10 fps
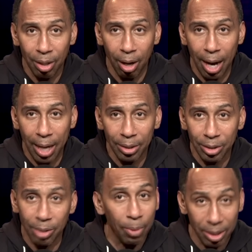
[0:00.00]
All right?
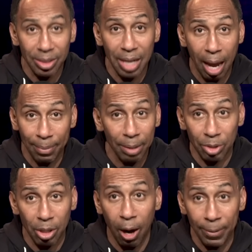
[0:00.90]
She was snobby. I'm
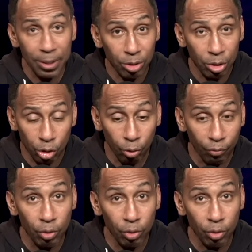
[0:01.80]
sorry. It's the truth.